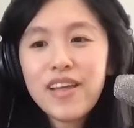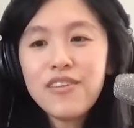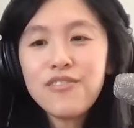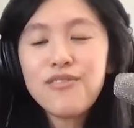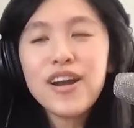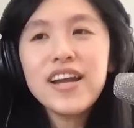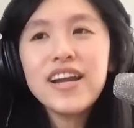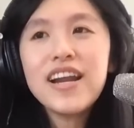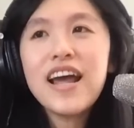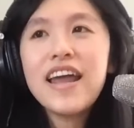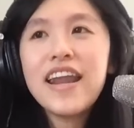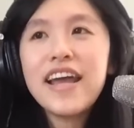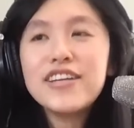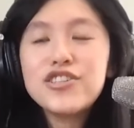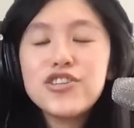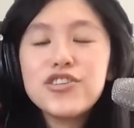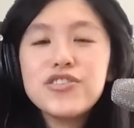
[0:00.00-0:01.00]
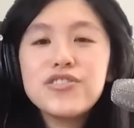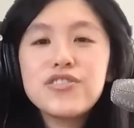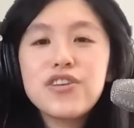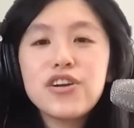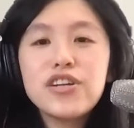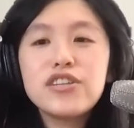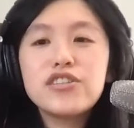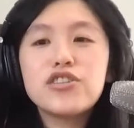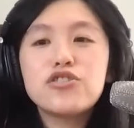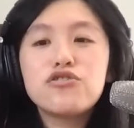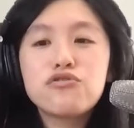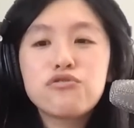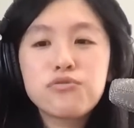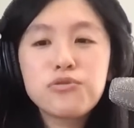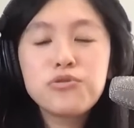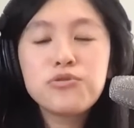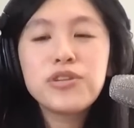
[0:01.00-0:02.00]
Right. And I just started to
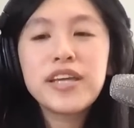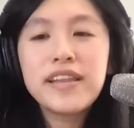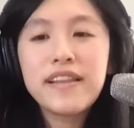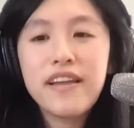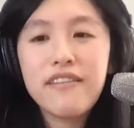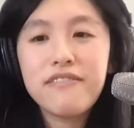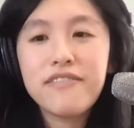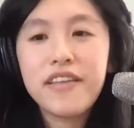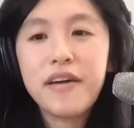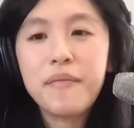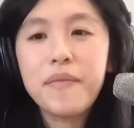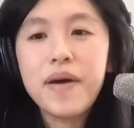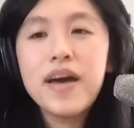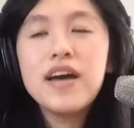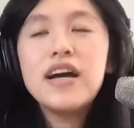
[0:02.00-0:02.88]
truly love them.